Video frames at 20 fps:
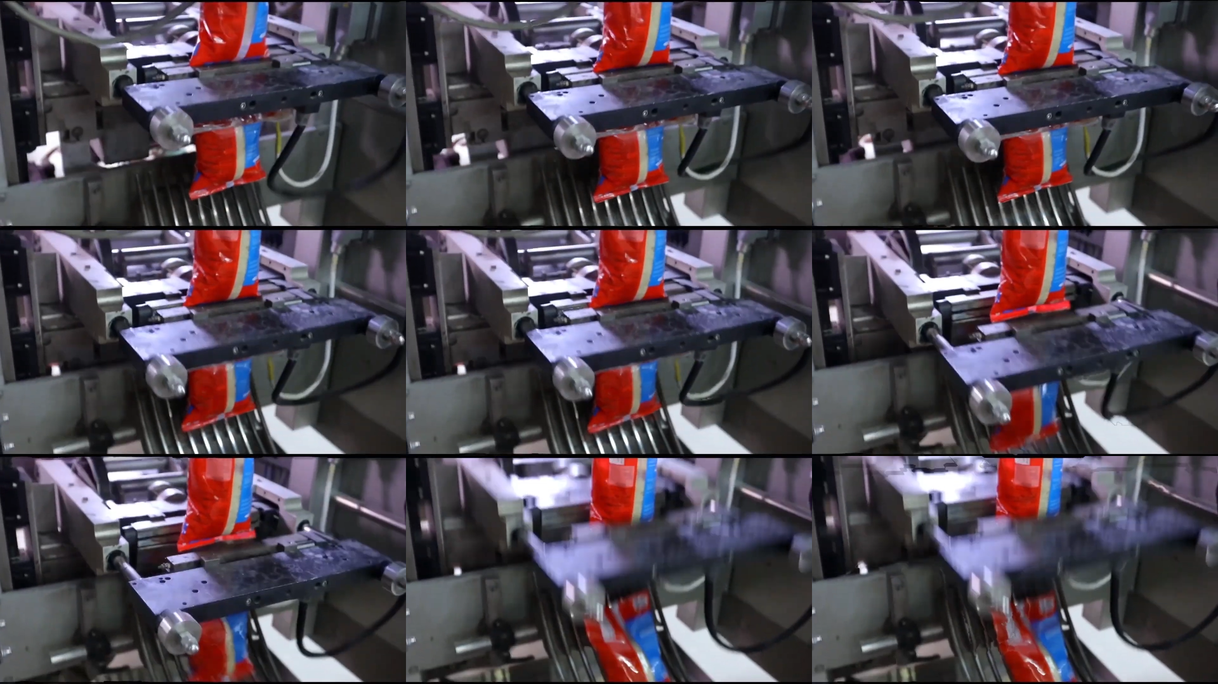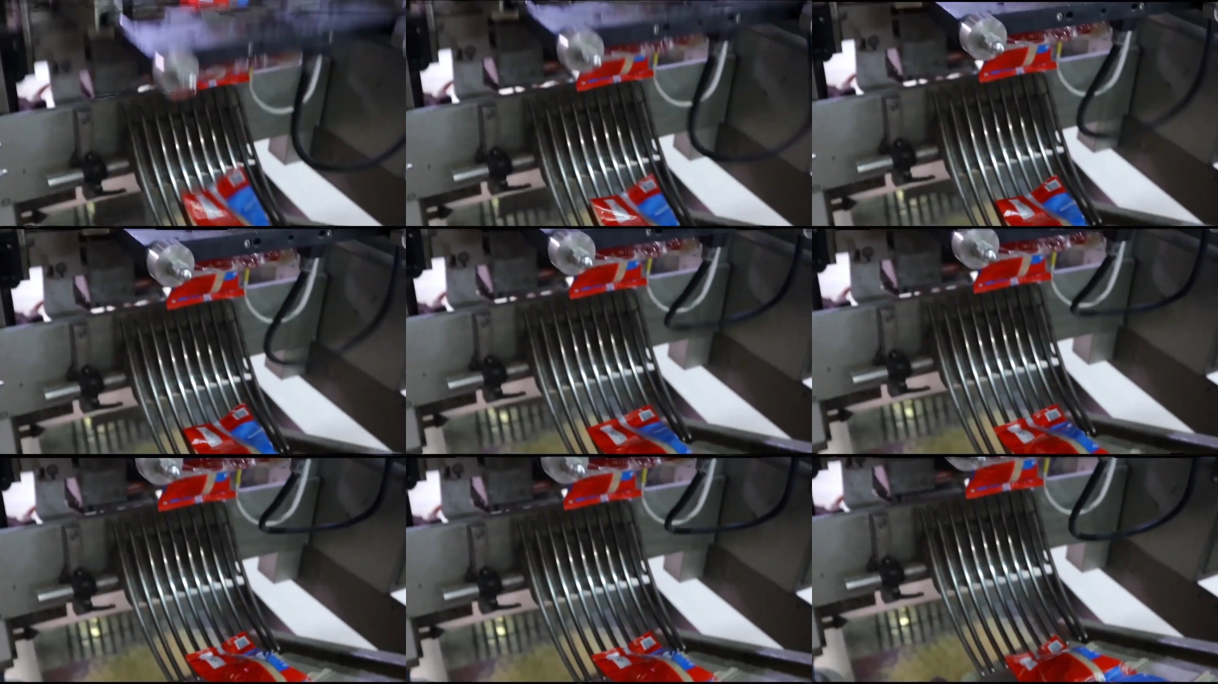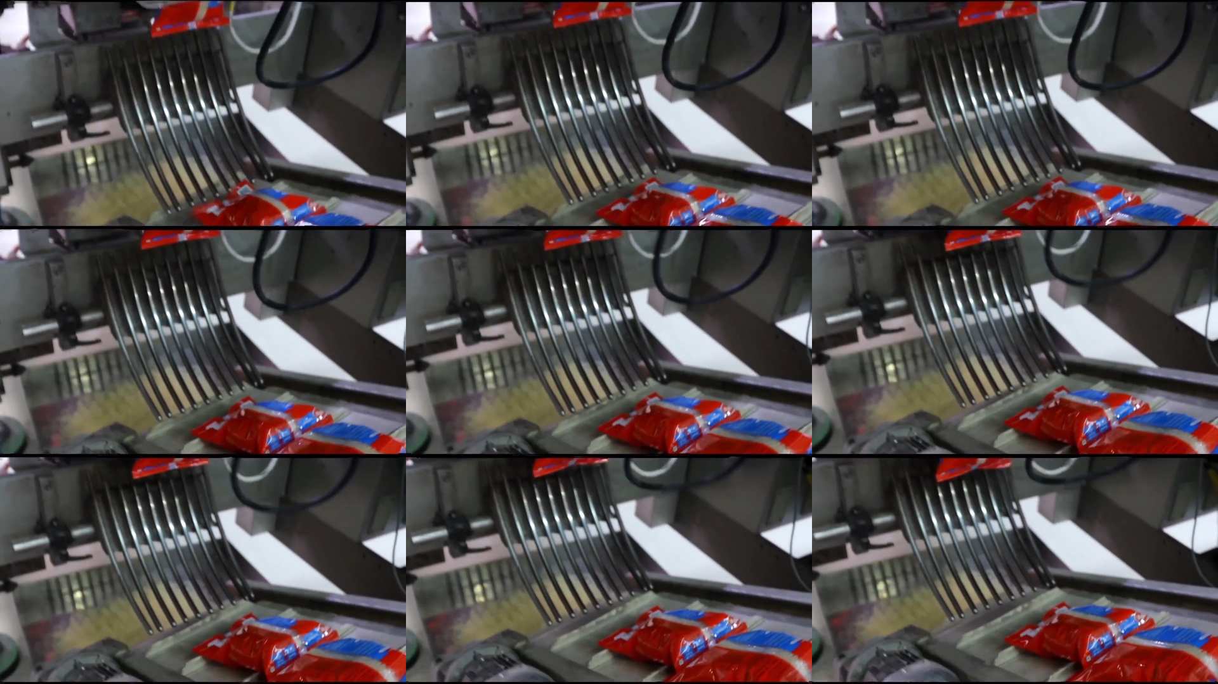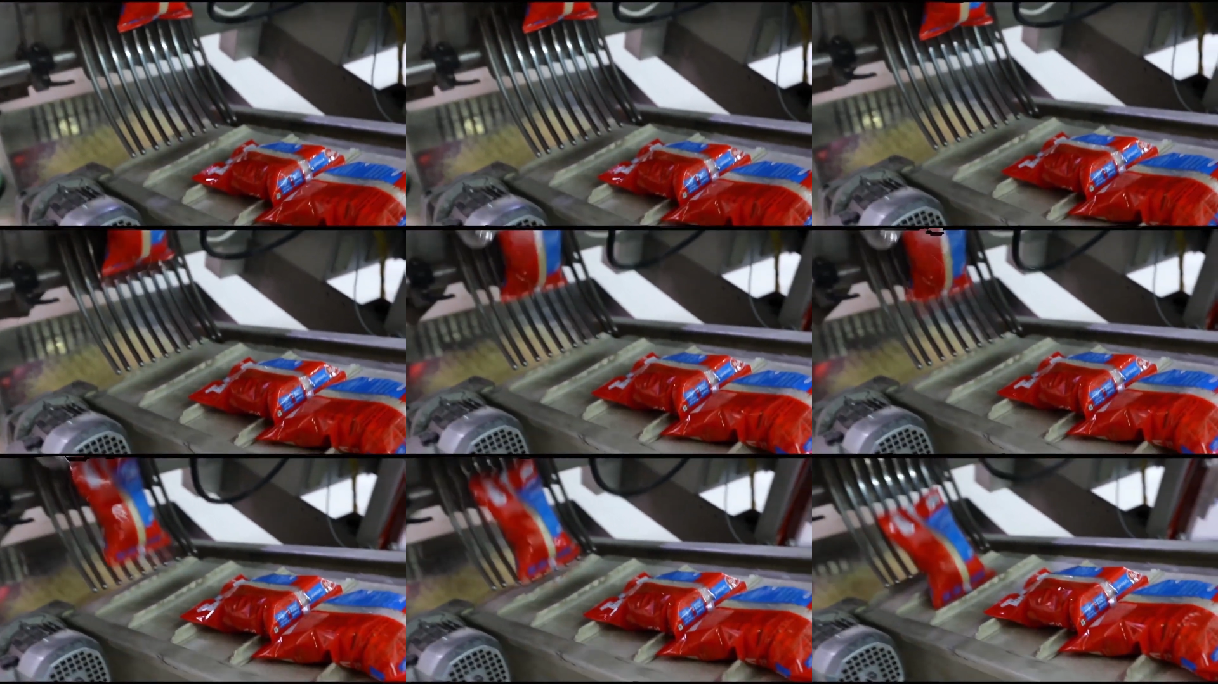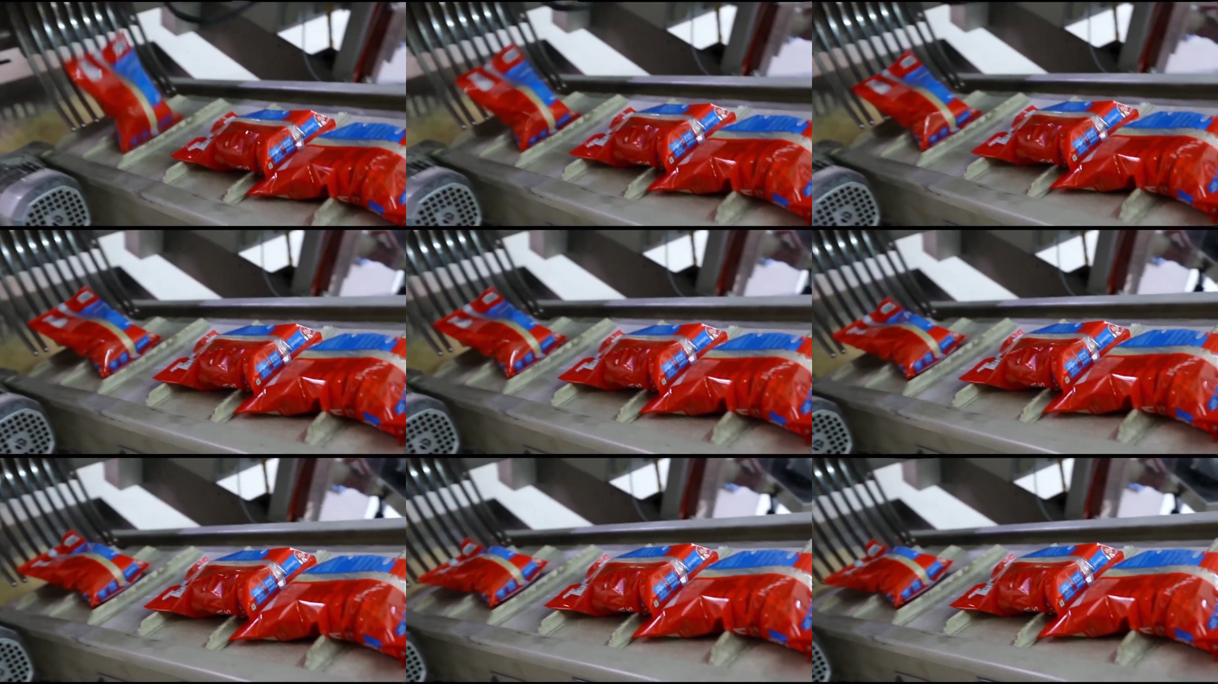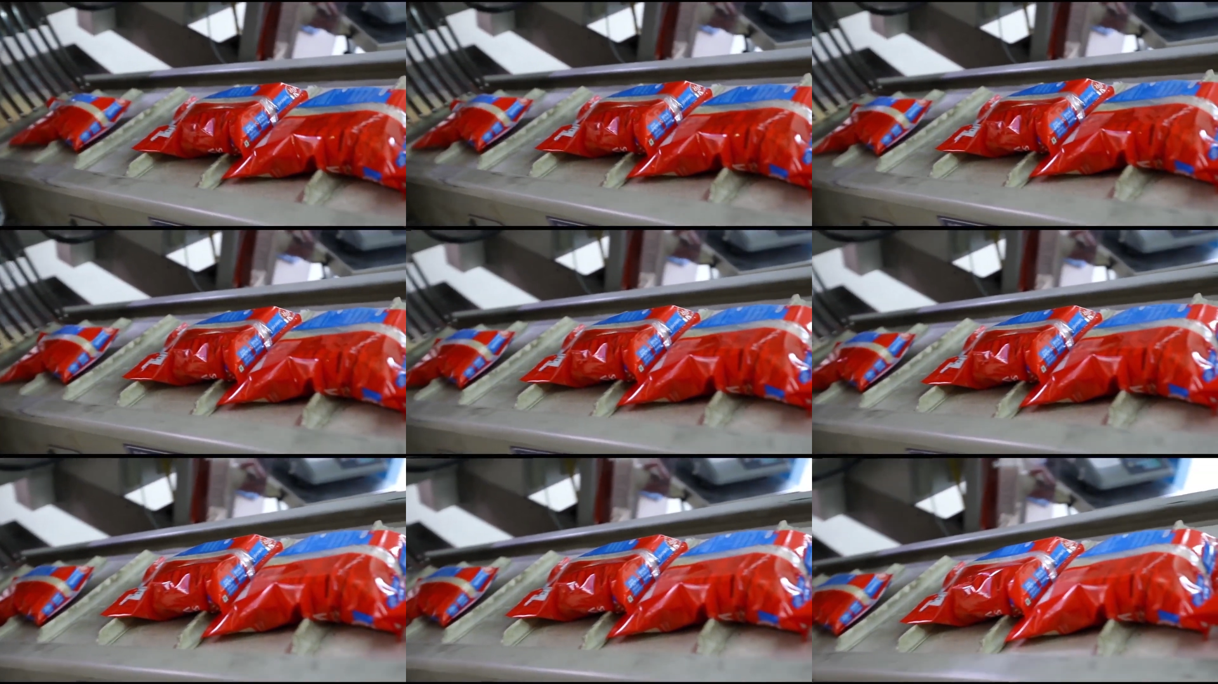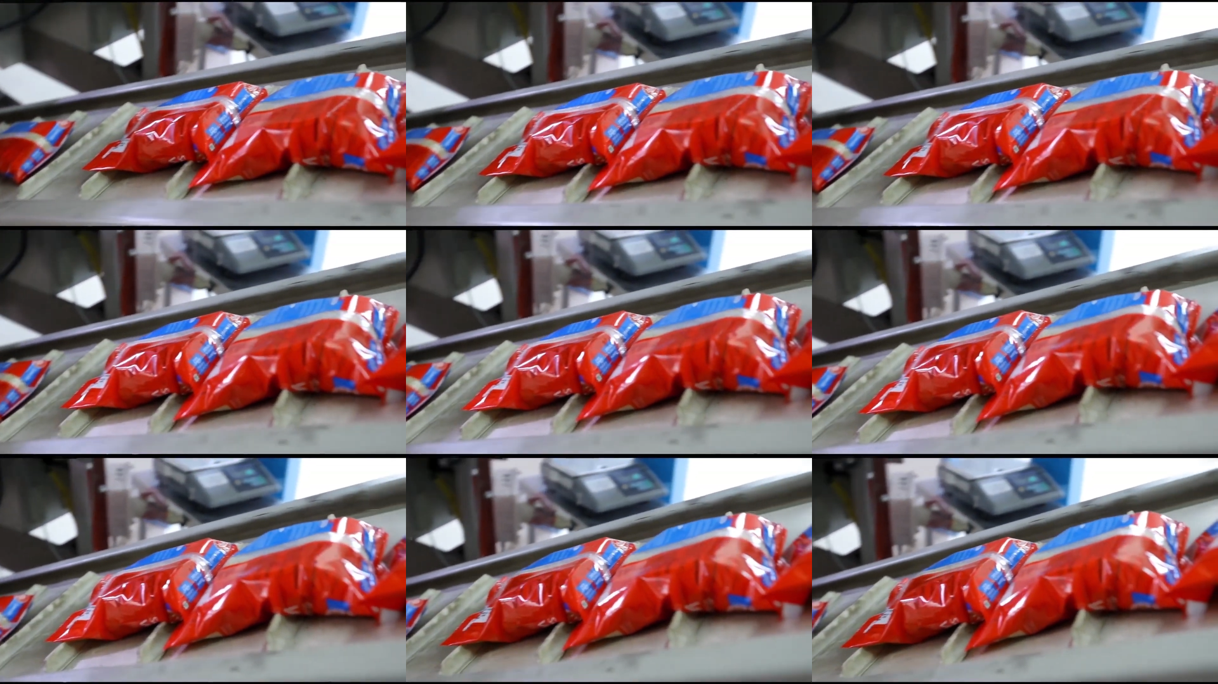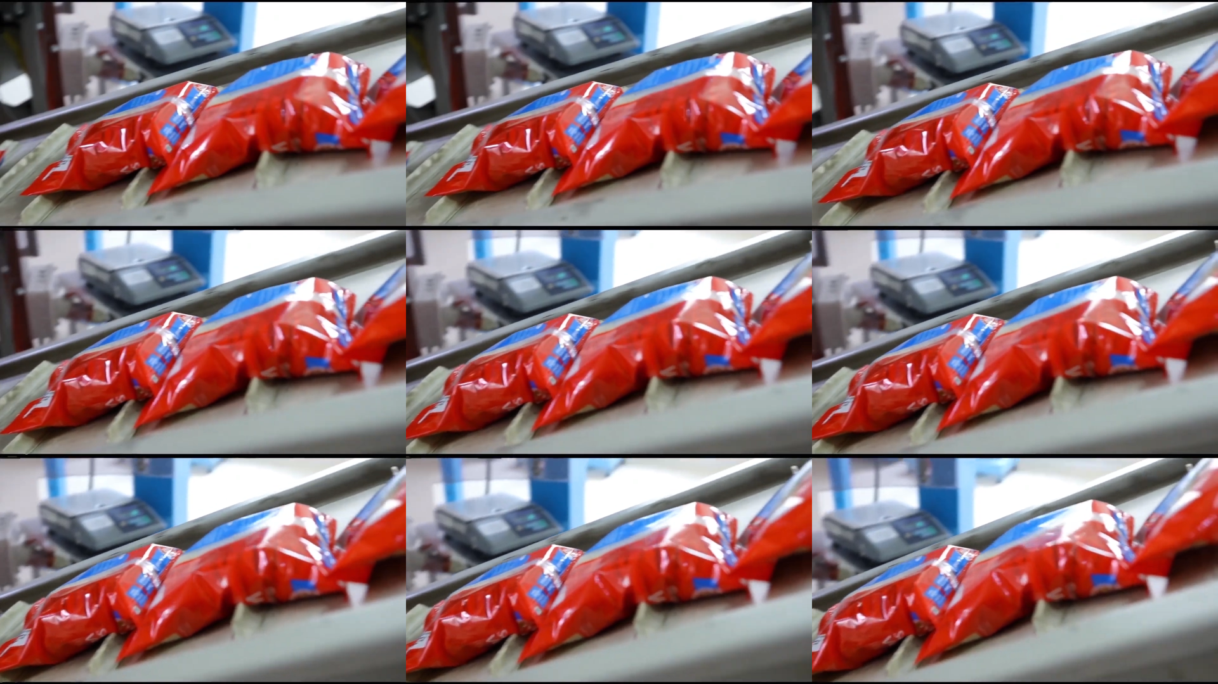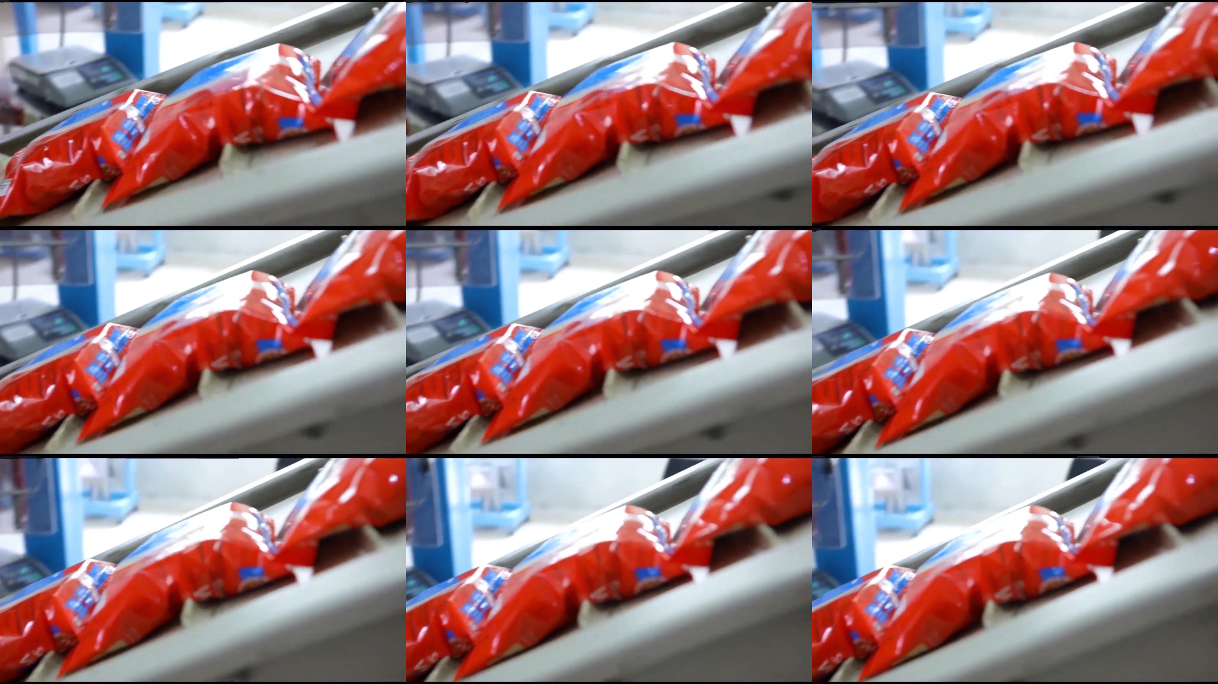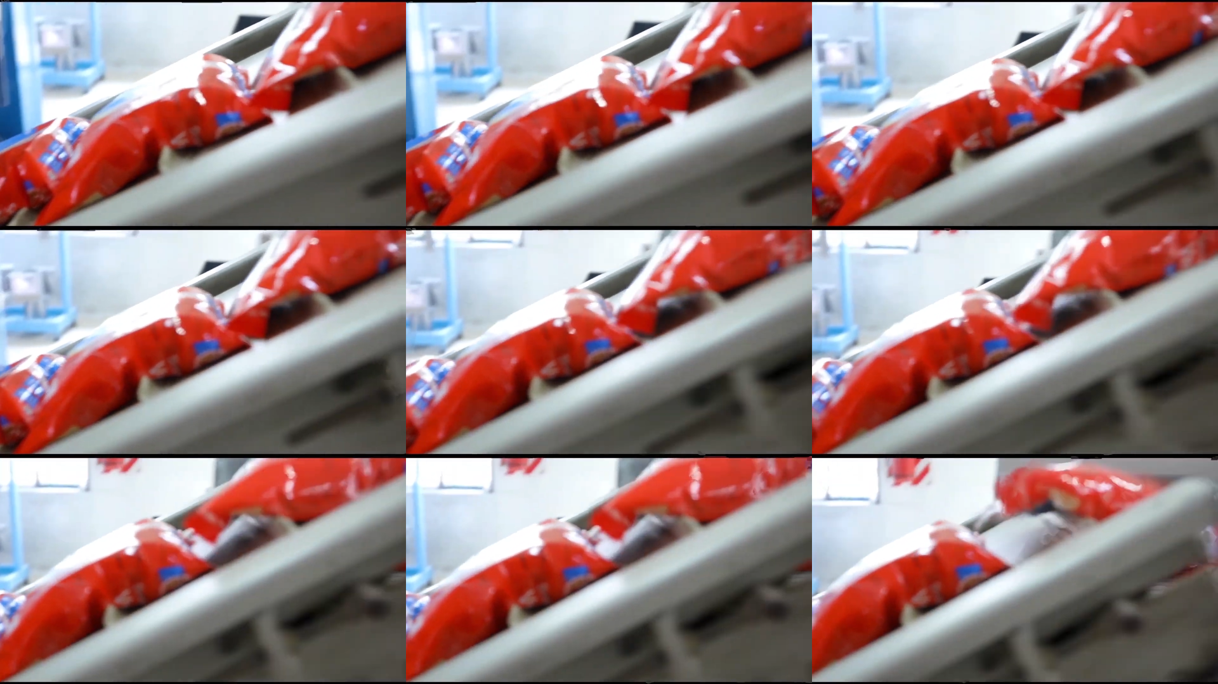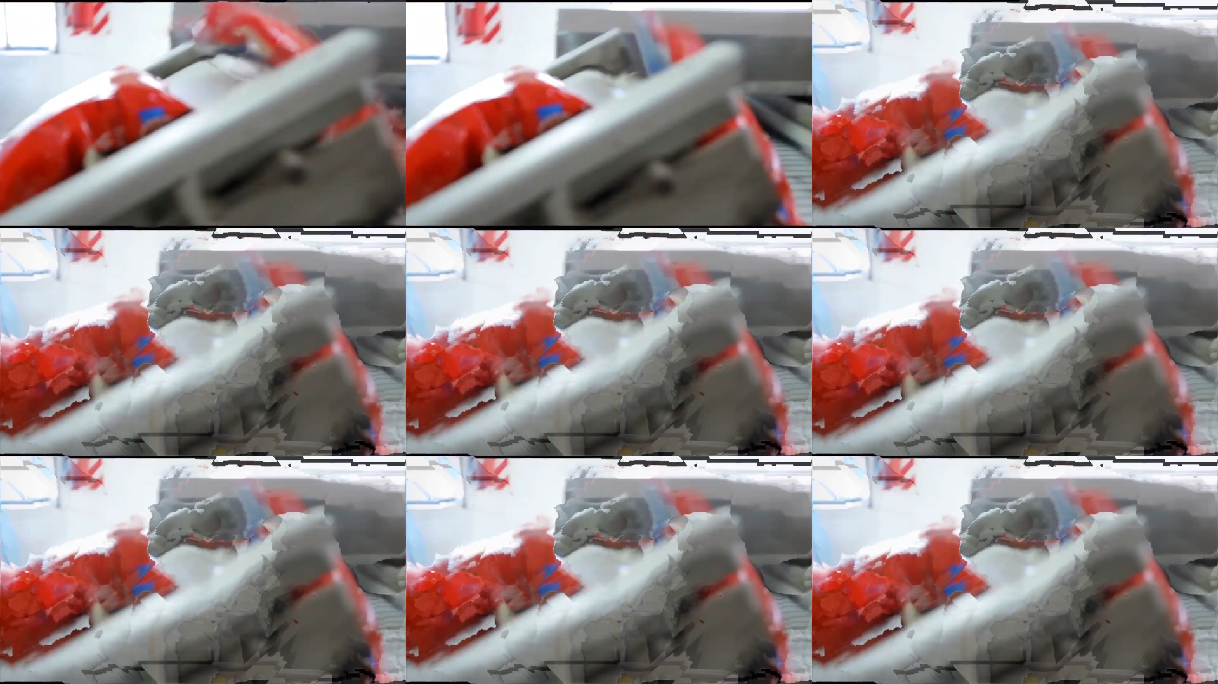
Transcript: No face is visible, so there are no lips to read.